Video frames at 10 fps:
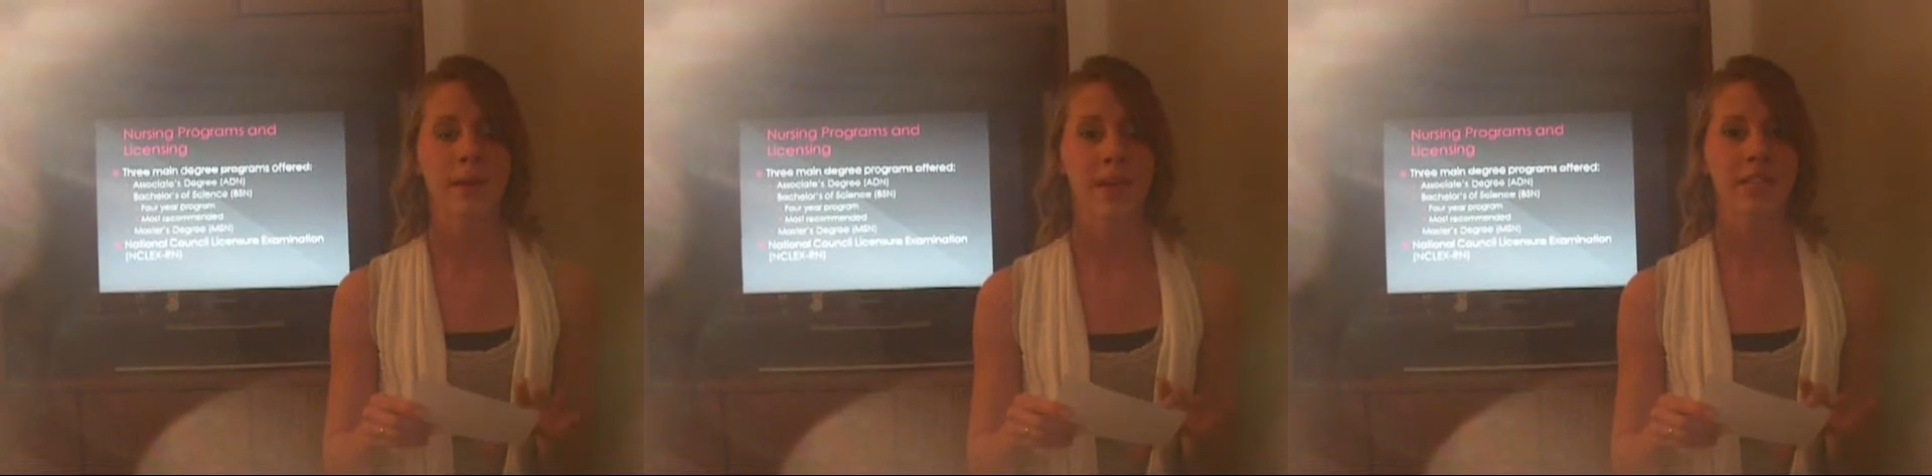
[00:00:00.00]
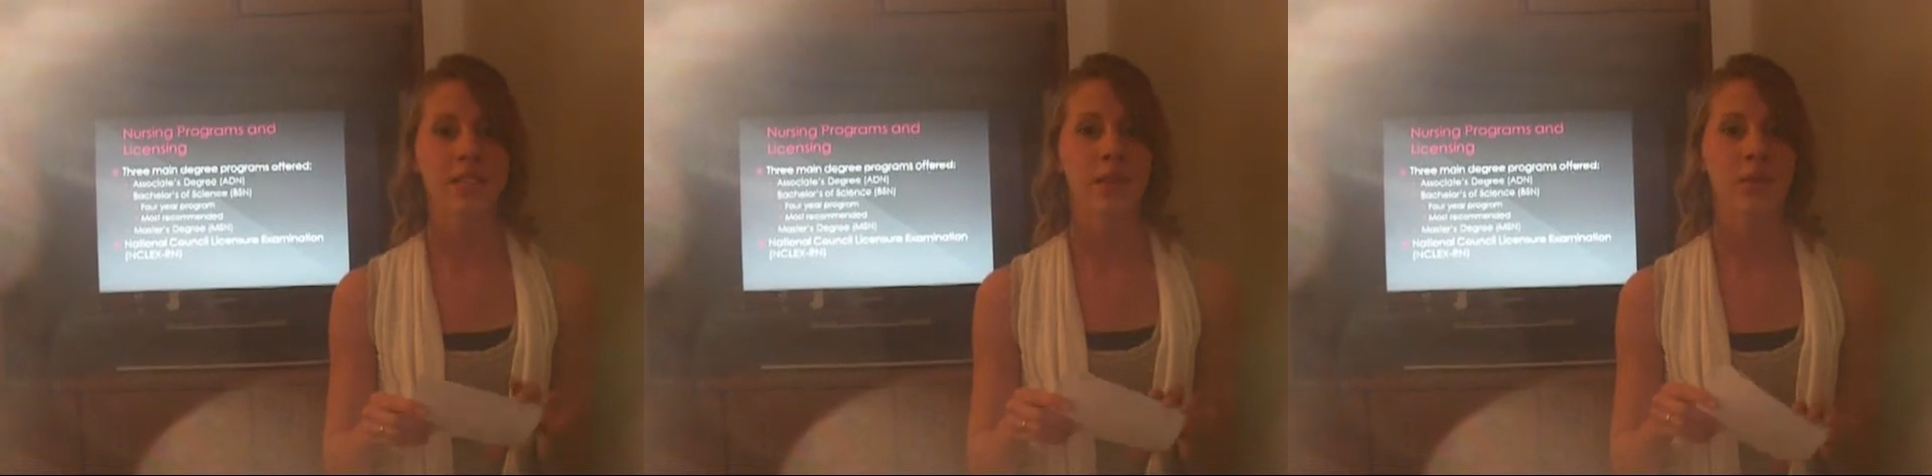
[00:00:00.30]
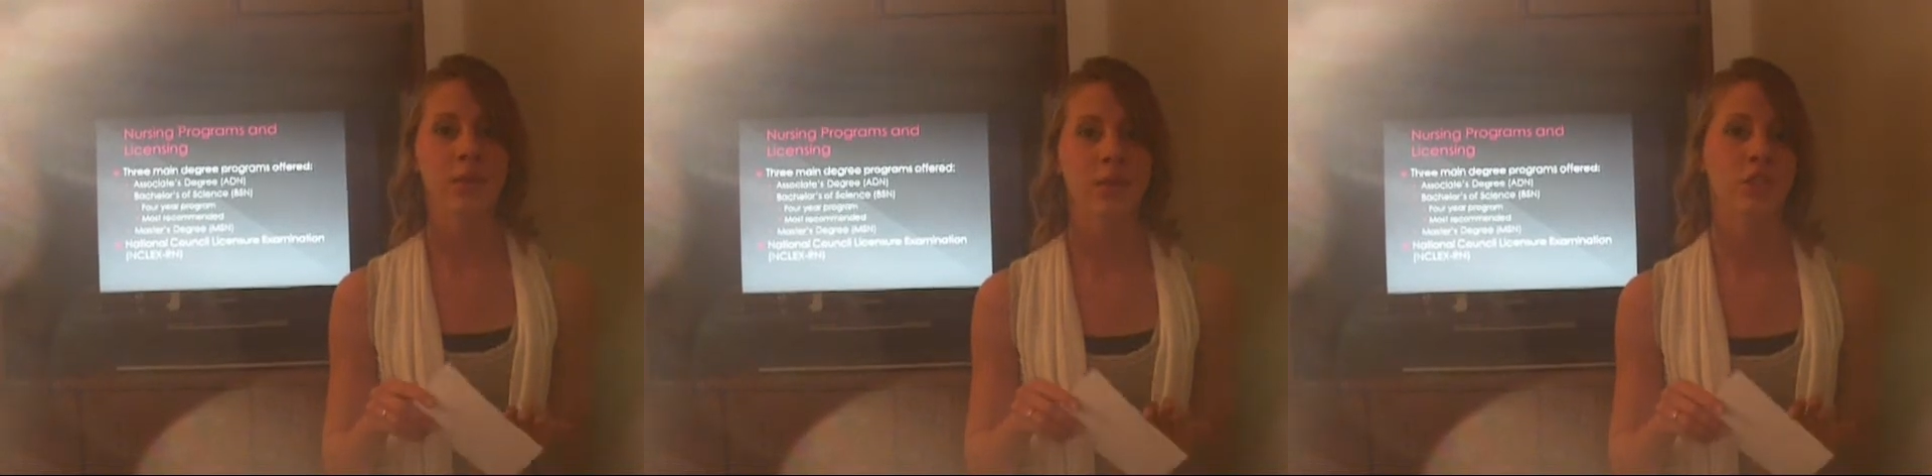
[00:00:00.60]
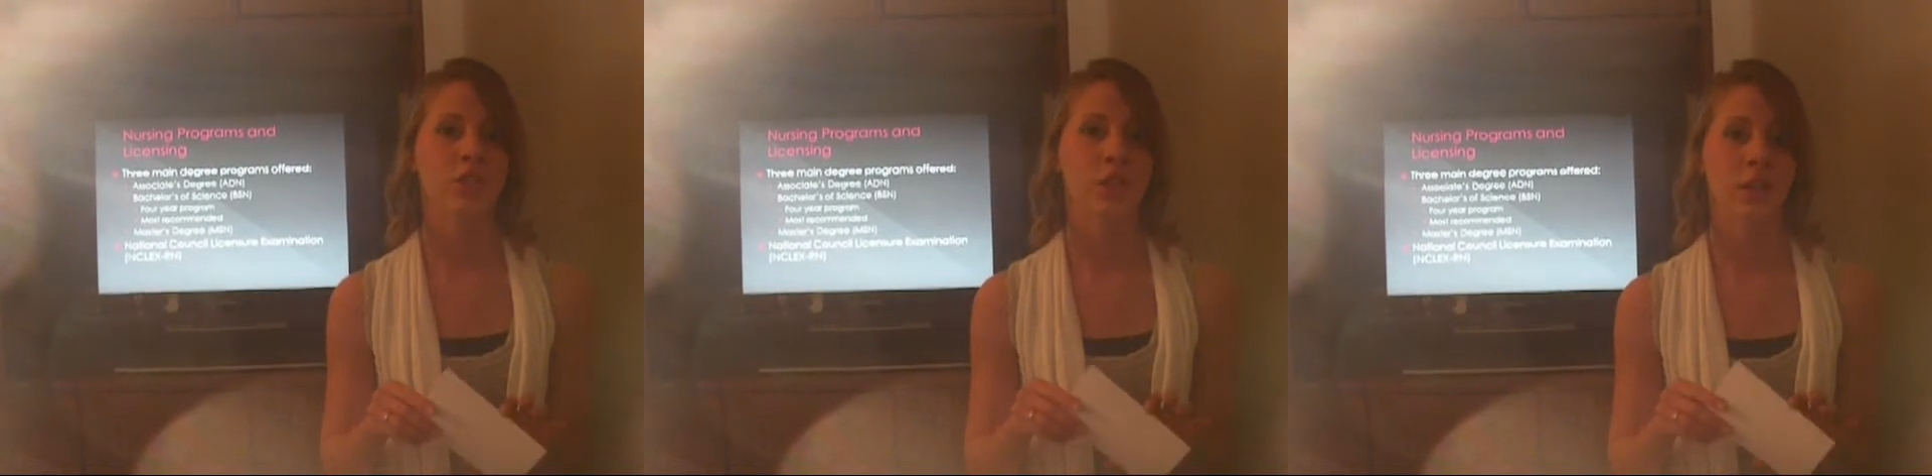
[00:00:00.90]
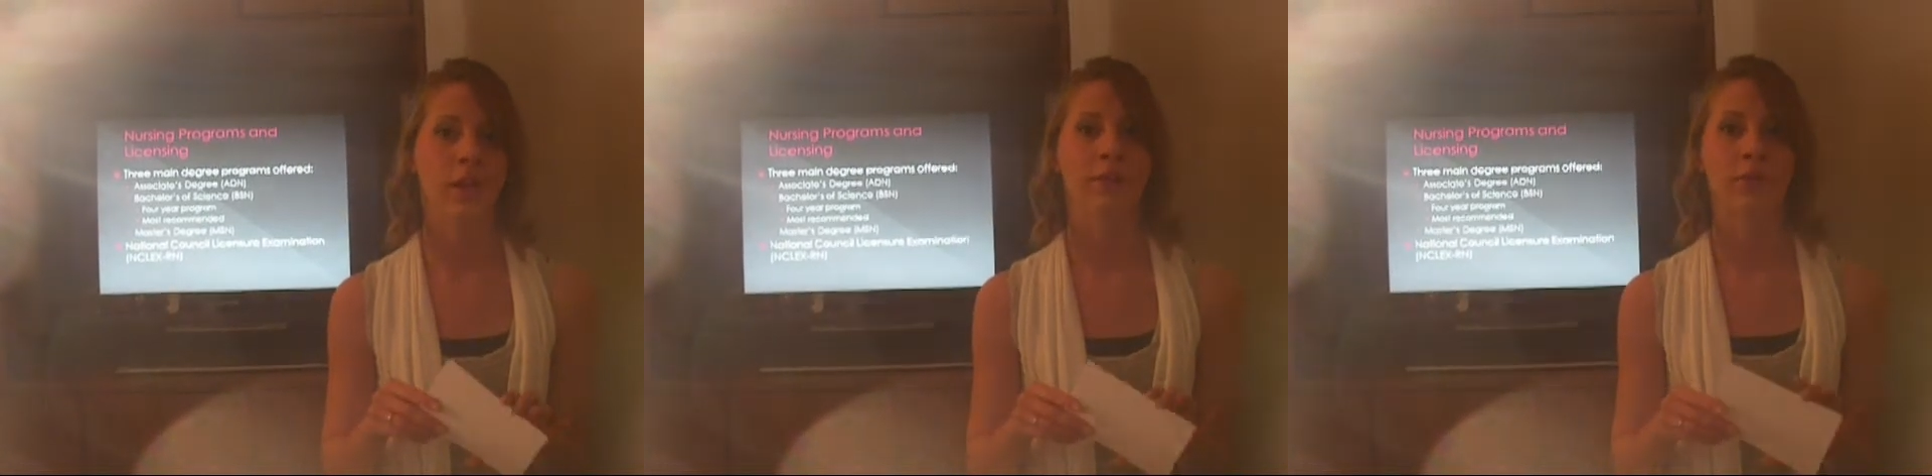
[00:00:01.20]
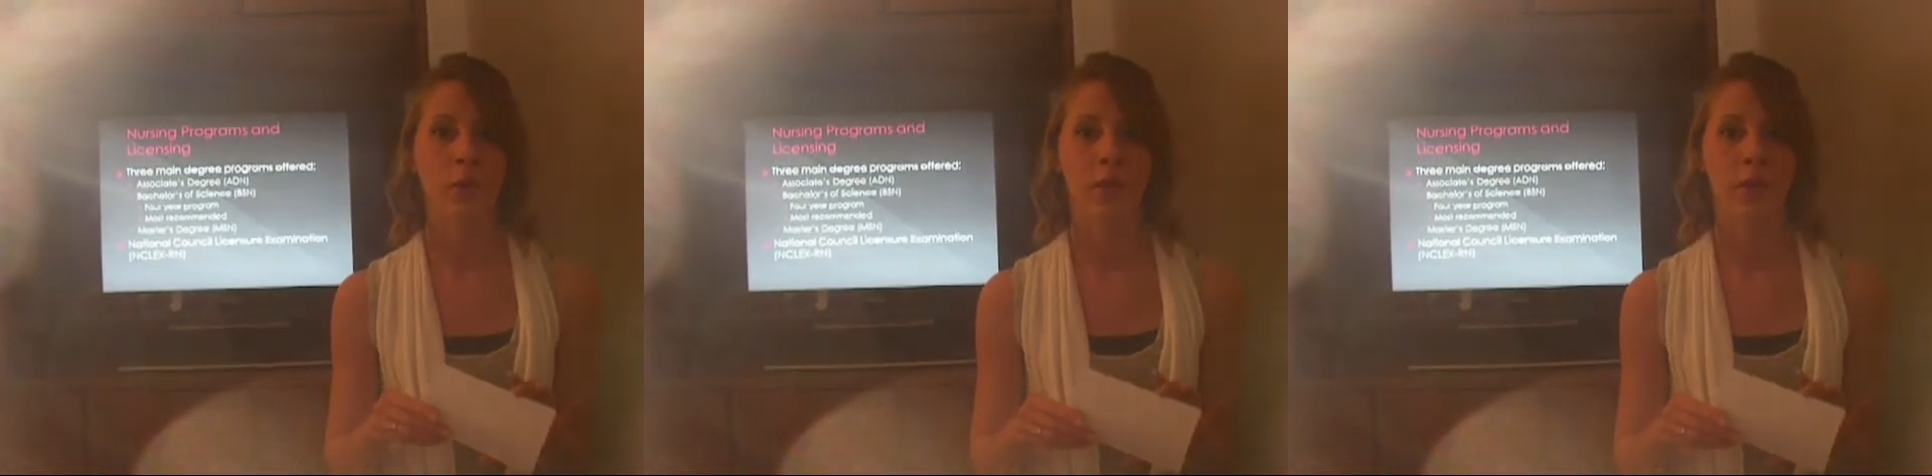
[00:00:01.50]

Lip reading: BSN, which is generally a